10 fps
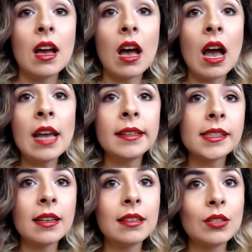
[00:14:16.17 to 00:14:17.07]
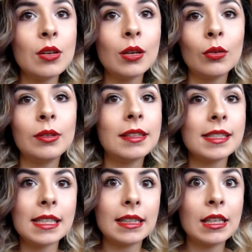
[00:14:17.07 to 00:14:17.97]
I decided to include
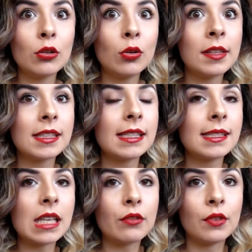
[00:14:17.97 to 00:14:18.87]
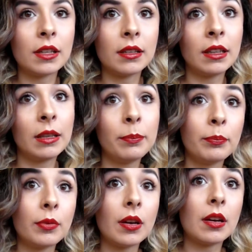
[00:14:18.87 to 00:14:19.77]
this, to include this instead of a
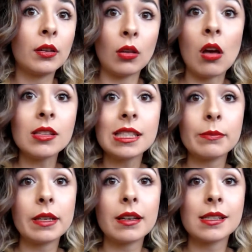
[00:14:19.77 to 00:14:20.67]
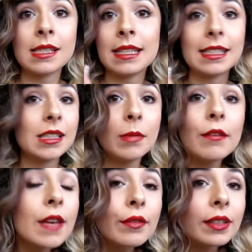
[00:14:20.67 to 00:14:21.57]
lip gloss because this is my
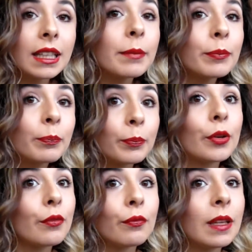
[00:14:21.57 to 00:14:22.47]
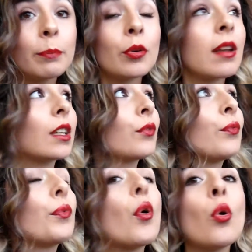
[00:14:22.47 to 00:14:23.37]
favorite lip lip product of
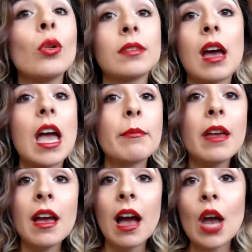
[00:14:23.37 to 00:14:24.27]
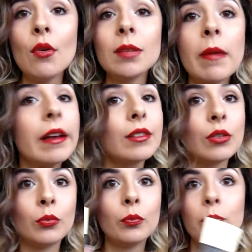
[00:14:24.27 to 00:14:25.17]
all time. I went back
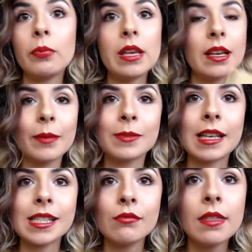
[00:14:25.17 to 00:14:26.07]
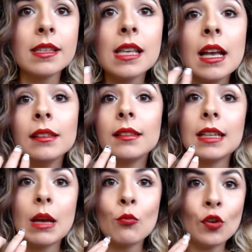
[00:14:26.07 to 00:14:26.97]
to being obsessed with this.
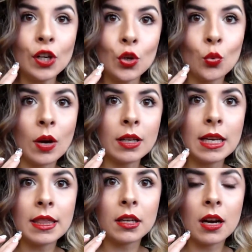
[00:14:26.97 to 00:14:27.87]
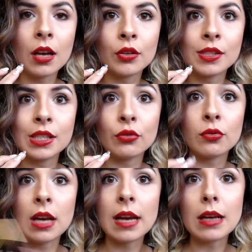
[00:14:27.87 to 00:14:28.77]
Today I'm wearing one in the color
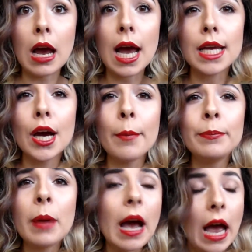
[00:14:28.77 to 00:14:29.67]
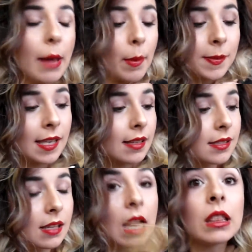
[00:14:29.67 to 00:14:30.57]
09. I, uh, I'm obsessed.
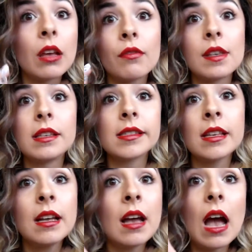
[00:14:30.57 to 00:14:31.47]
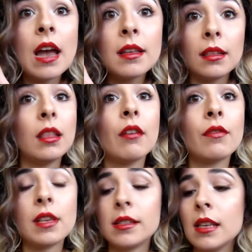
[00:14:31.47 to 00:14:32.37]
I love these. I love
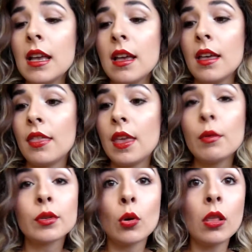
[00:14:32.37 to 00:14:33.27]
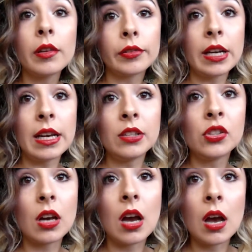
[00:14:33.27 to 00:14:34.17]
these. They were all the rage.
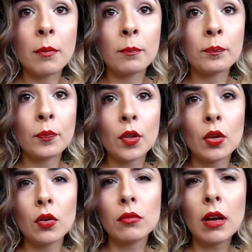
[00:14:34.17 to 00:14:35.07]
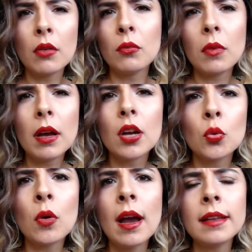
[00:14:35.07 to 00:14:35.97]
Um, oh,
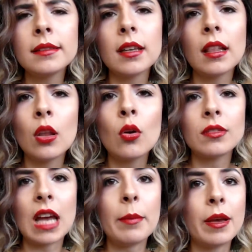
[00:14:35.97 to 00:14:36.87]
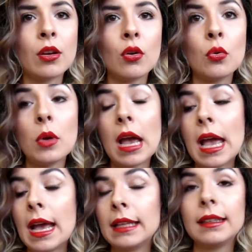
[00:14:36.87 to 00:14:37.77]
quite a long time ago
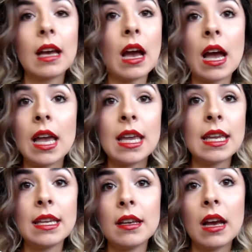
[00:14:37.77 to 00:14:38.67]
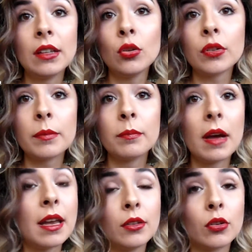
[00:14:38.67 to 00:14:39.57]
and I adore them.
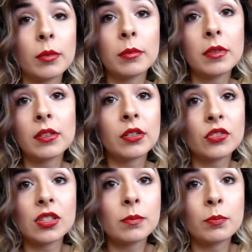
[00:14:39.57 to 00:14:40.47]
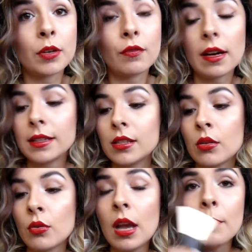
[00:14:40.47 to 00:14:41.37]
I adore them. They're just perfect.
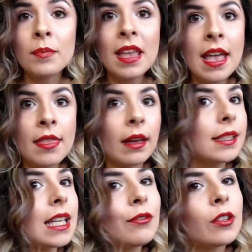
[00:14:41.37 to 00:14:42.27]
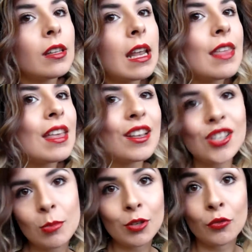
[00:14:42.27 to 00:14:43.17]
So yeah, that is it for today. Thank you
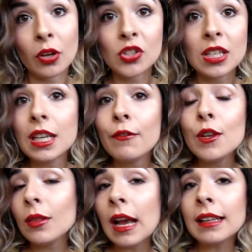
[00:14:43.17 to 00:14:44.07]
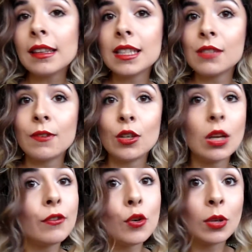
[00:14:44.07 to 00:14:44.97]
so much for watching. If you liked this video
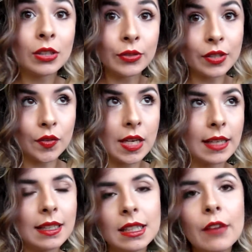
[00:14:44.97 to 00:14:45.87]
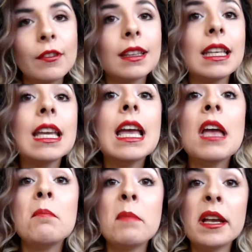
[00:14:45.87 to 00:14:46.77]
and if you want to recreate it, definitely
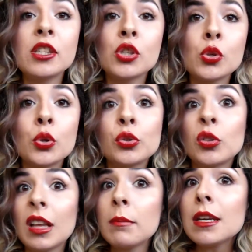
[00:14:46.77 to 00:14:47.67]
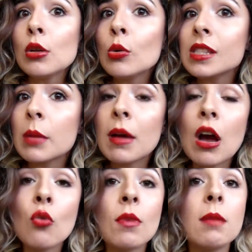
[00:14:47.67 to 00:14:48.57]
make sure to let me know
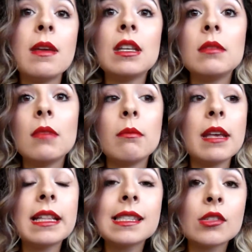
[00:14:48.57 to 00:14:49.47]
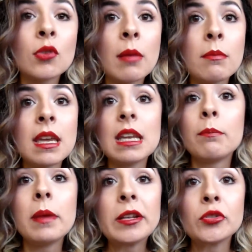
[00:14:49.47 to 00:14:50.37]
somehow. Maybe maybe Instagram me in a
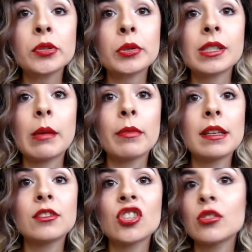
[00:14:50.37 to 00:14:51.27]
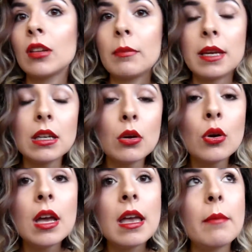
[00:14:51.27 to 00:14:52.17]
picture or something just to let me know
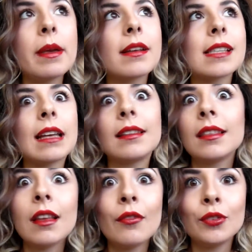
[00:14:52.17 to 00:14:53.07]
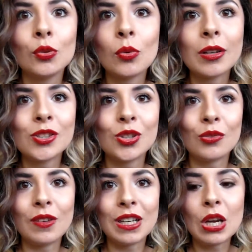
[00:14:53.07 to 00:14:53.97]
because I'd love to watch your
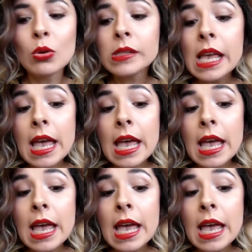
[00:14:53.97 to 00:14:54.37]
videos.